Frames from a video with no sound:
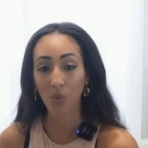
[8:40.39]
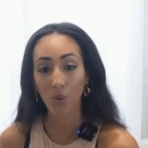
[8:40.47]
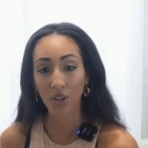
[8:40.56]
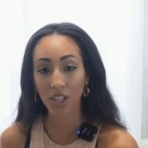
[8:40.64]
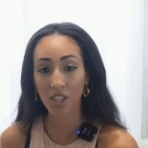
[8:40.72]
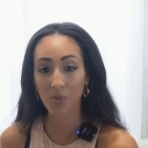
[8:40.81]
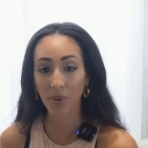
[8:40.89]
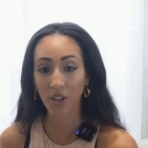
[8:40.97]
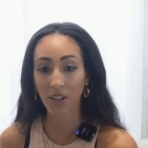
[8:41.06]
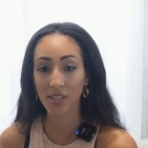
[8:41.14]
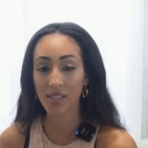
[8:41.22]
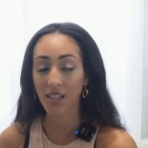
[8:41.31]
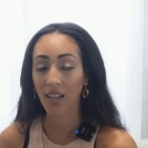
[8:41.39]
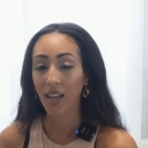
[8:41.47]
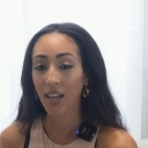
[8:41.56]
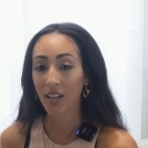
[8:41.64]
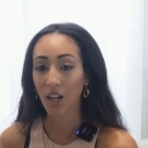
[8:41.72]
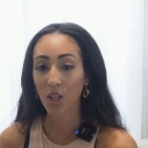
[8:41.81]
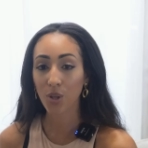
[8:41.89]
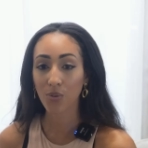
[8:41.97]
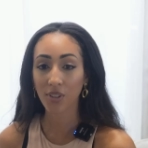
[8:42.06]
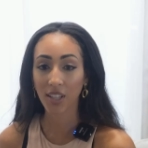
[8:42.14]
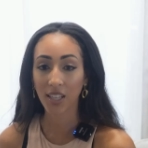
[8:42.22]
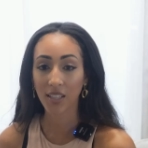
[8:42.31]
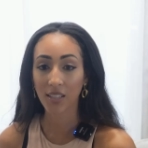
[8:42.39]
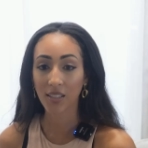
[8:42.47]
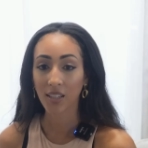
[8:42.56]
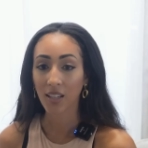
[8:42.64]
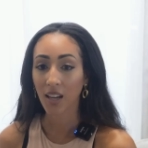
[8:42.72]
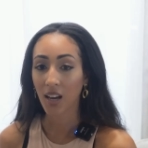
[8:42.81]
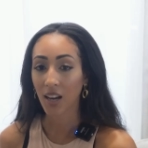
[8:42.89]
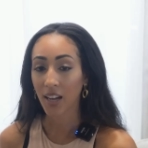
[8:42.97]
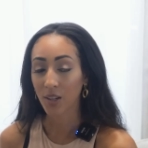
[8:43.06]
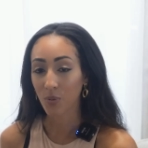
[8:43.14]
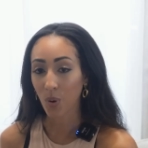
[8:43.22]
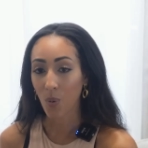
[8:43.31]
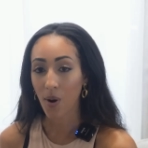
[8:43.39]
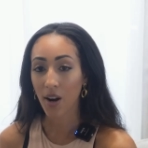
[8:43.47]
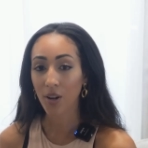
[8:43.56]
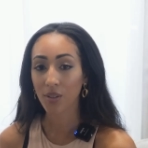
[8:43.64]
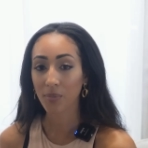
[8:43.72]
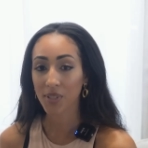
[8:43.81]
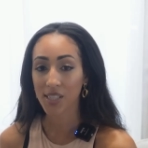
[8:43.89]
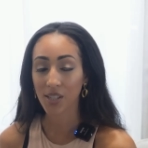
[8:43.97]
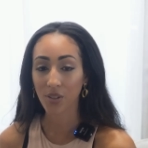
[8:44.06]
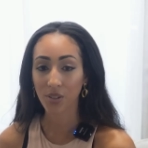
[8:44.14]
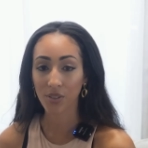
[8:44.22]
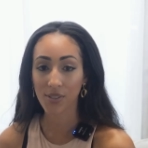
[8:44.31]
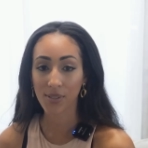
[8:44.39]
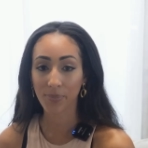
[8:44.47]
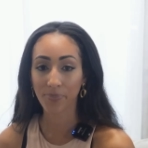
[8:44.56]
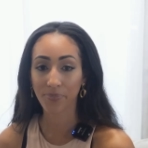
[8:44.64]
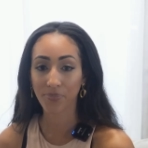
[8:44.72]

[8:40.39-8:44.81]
work experience, and other related and required materials.